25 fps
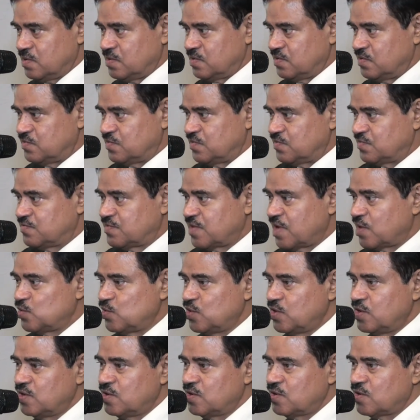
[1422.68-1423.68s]
Is this
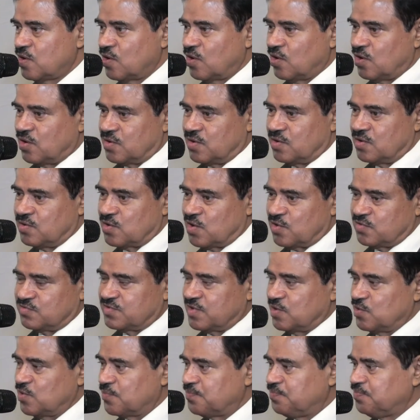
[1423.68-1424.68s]
genuine or not
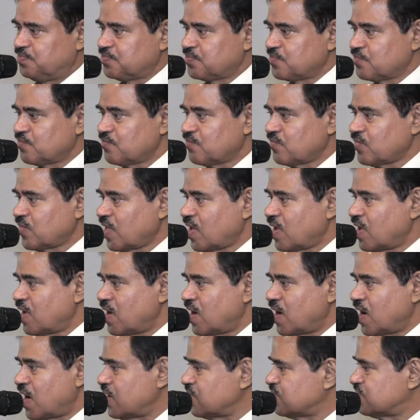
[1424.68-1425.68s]
genuine?
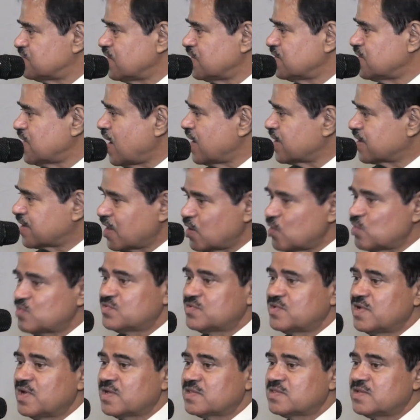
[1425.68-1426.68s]
I said, I cannot
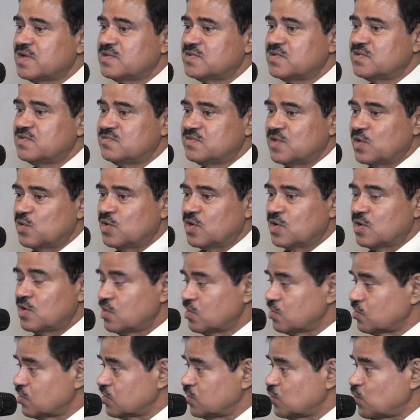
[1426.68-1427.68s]
say that this is general.
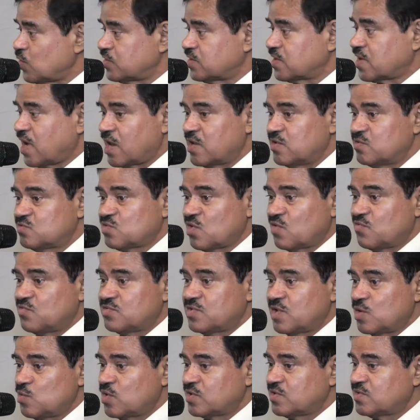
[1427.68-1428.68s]
Oh, you are the currency
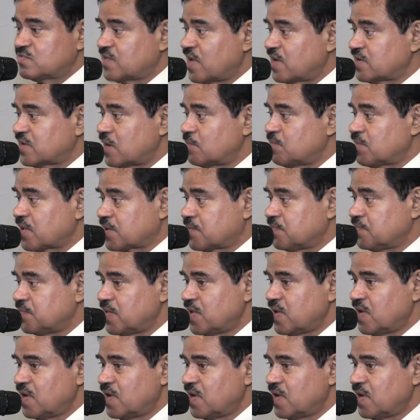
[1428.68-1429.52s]
officer, you are the central bank.